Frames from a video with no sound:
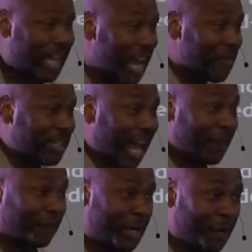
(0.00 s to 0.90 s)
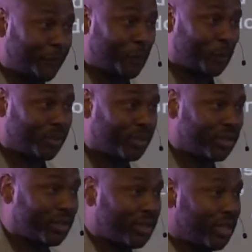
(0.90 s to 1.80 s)
David got fearful.
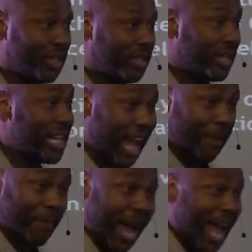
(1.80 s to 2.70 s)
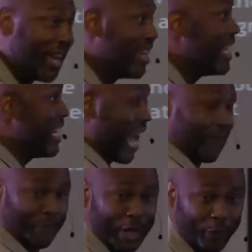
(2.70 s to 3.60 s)
He got mad and then he
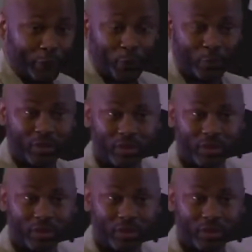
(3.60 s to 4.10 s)
got fearful.